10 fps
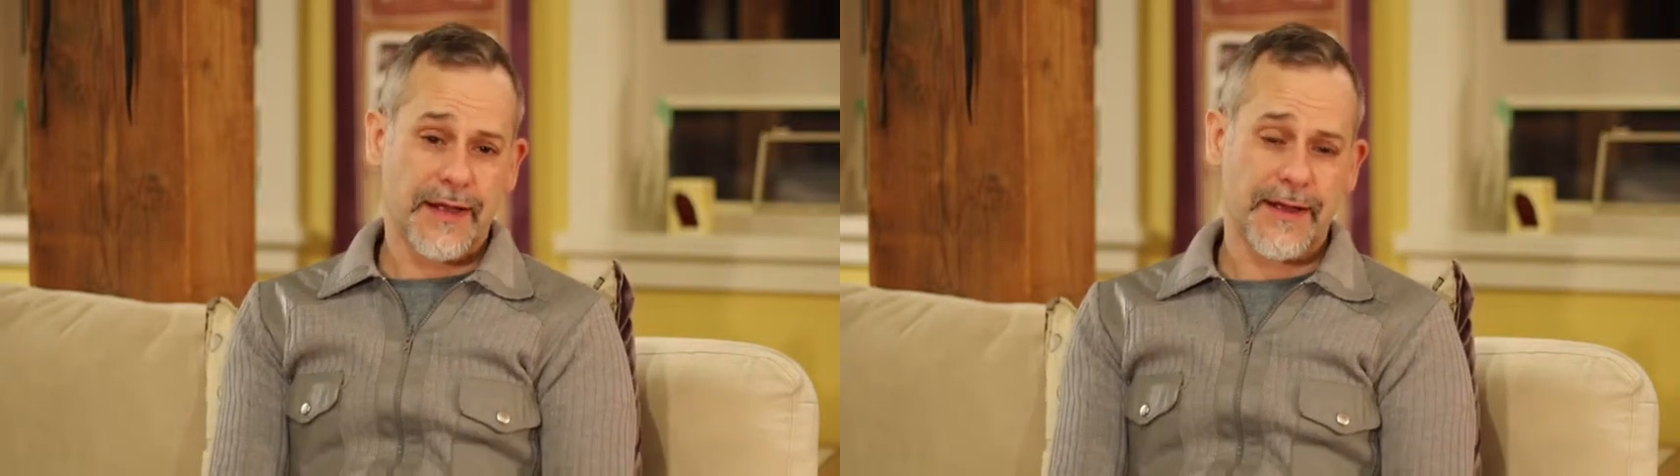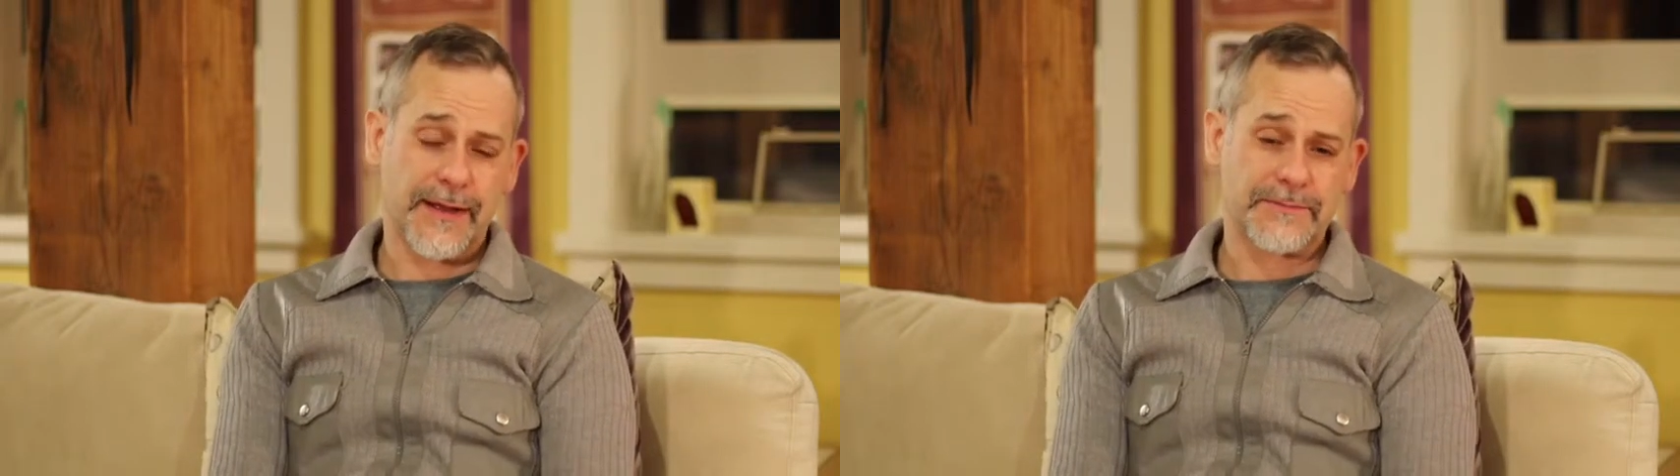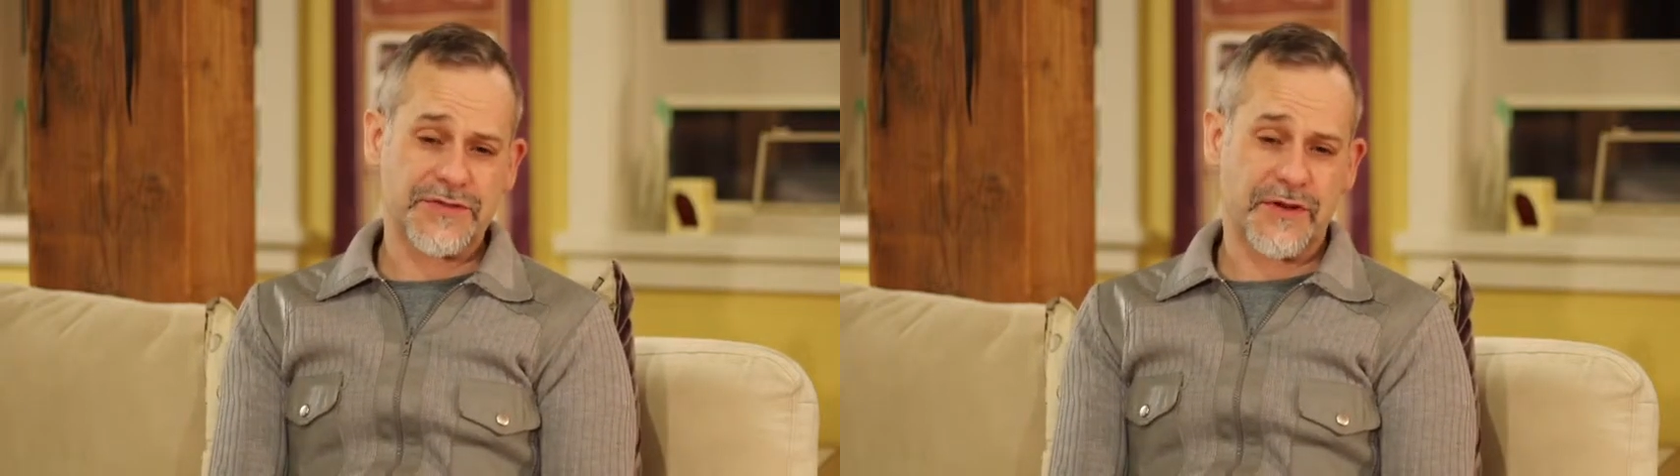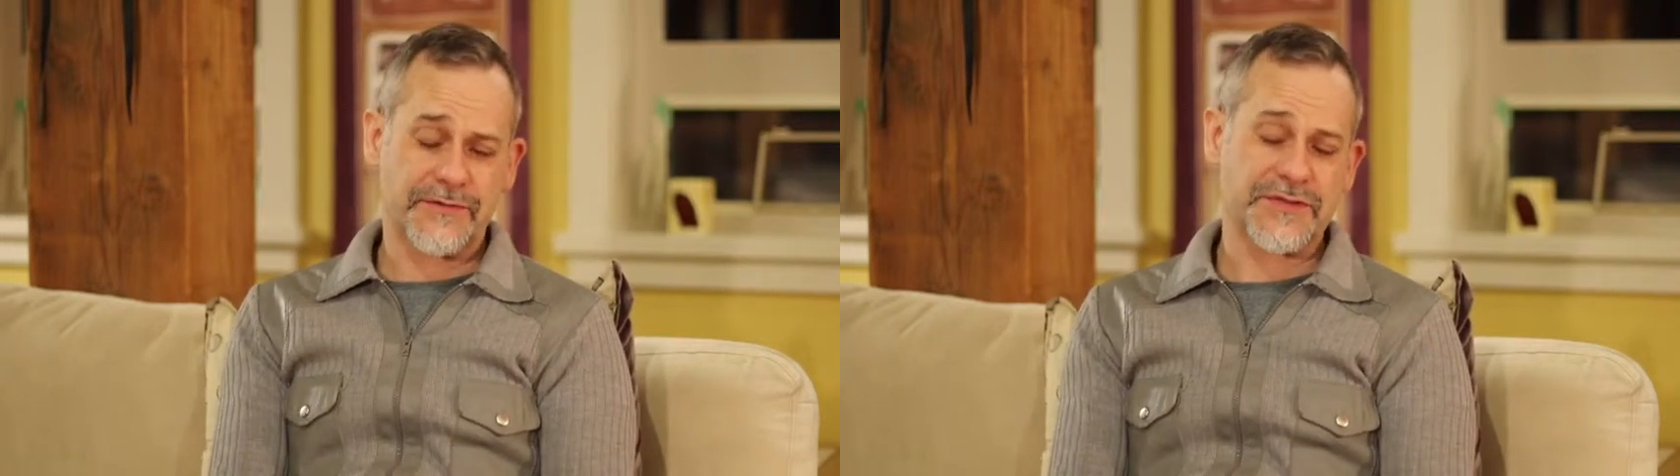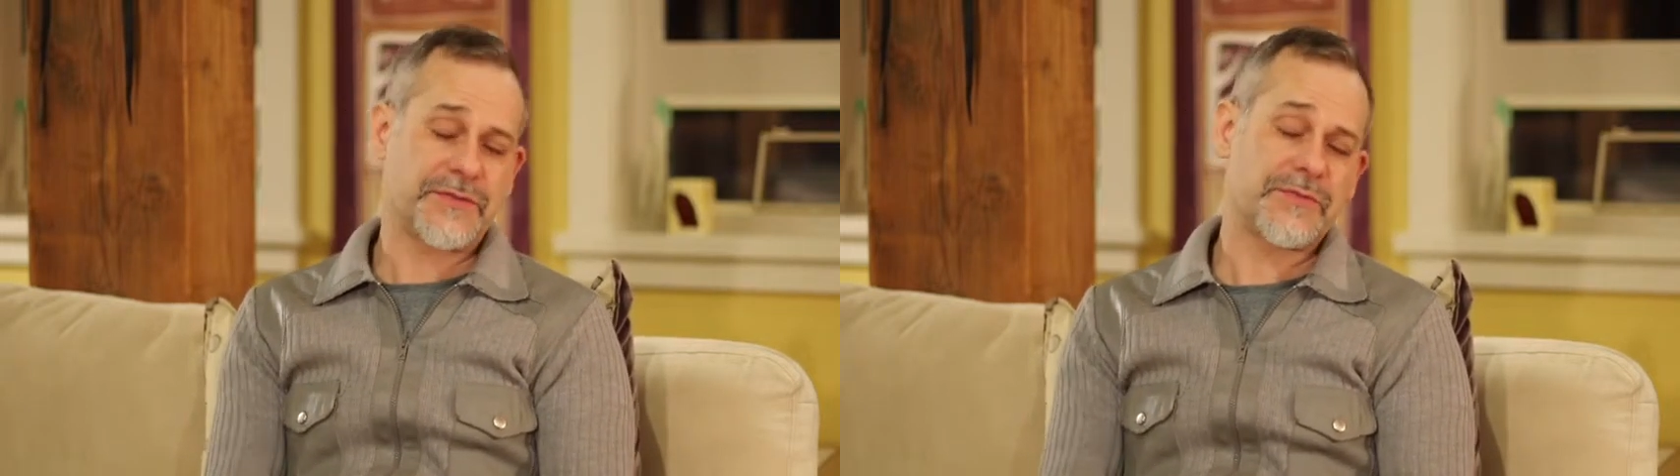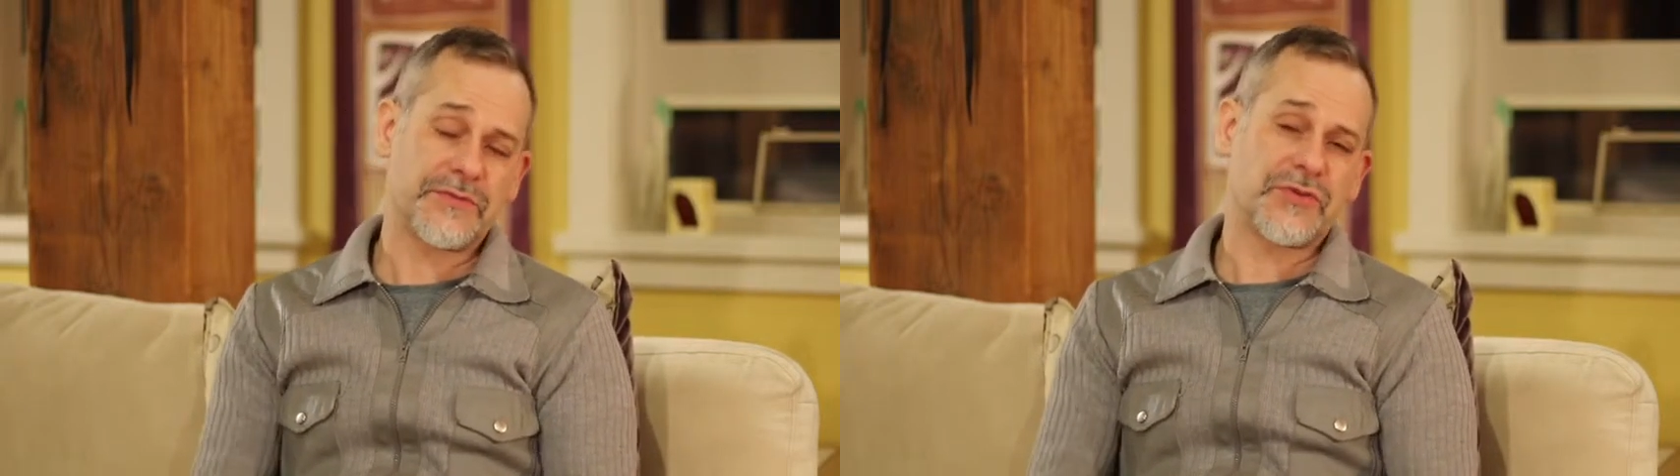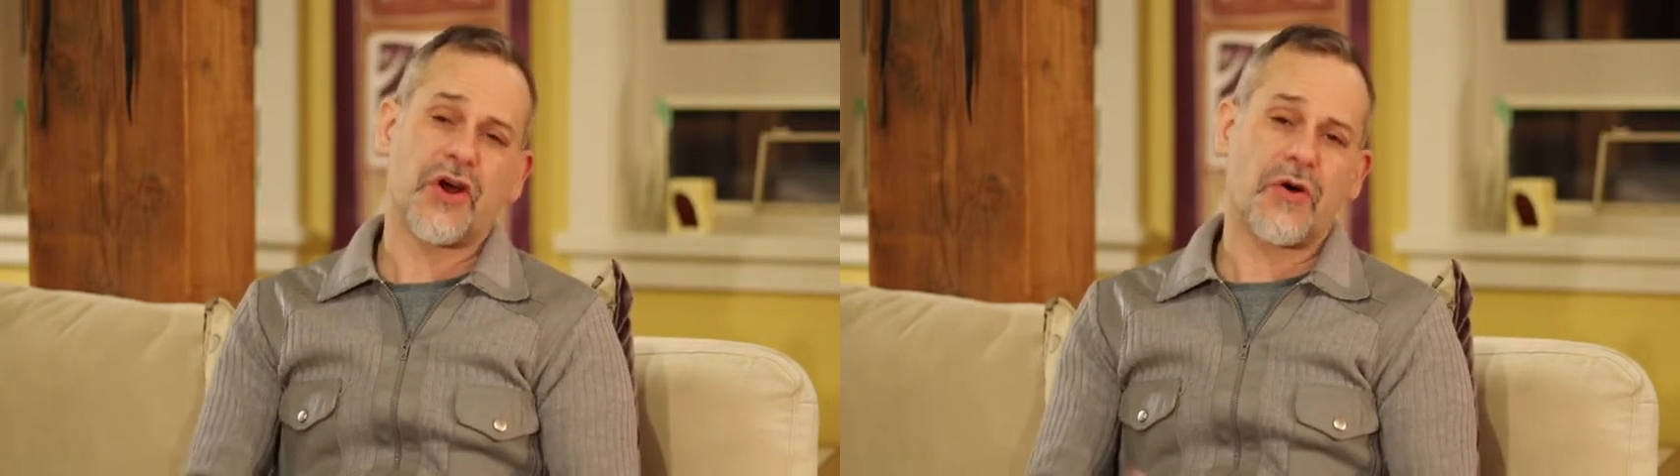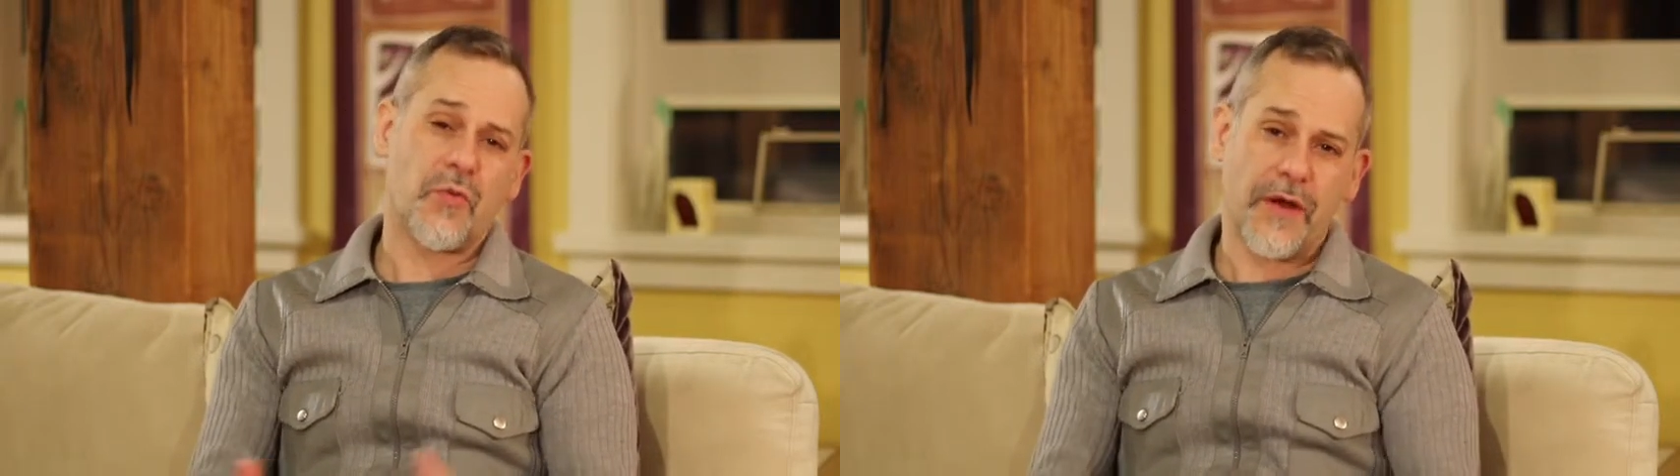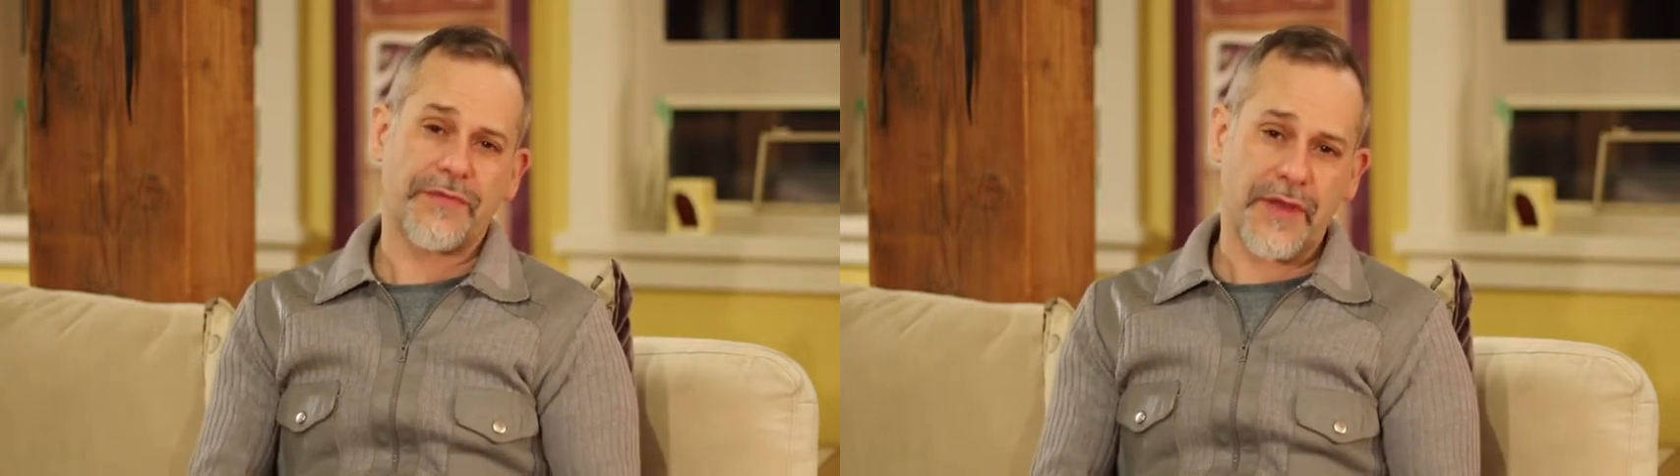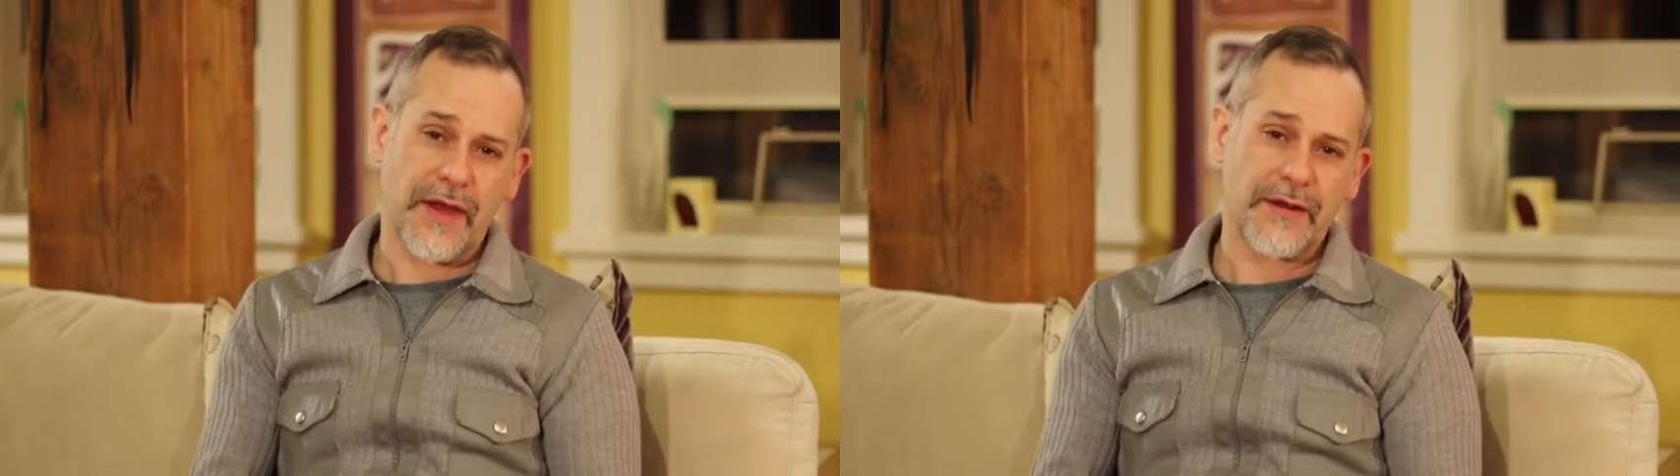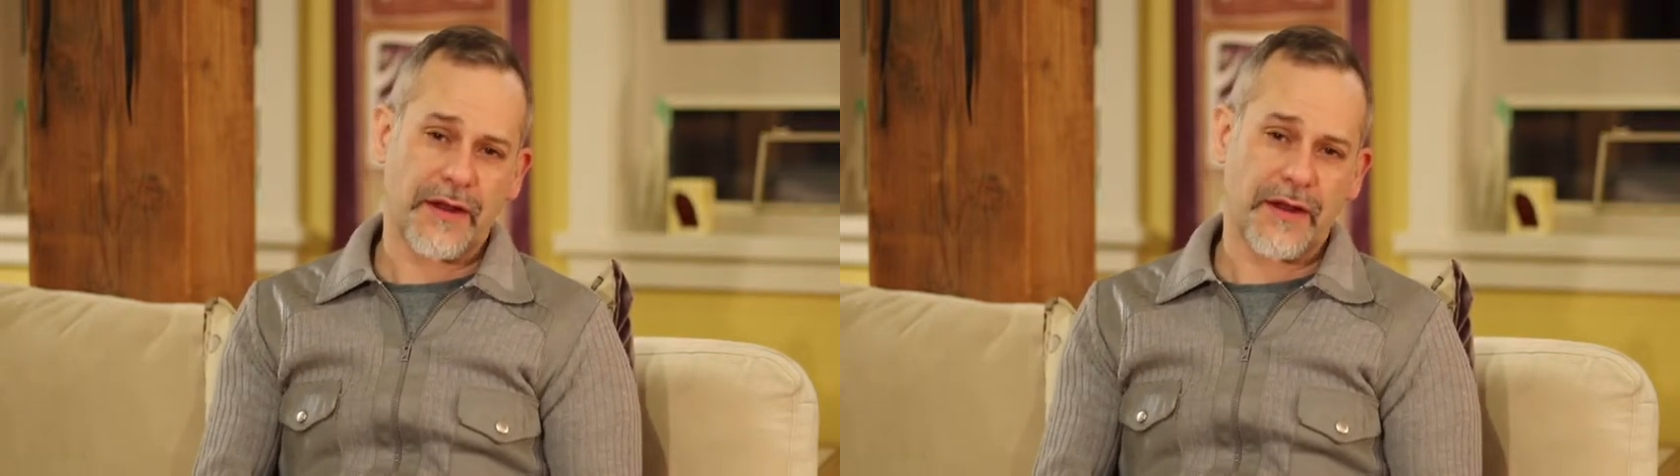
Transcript: Um, so obviously people do not want that.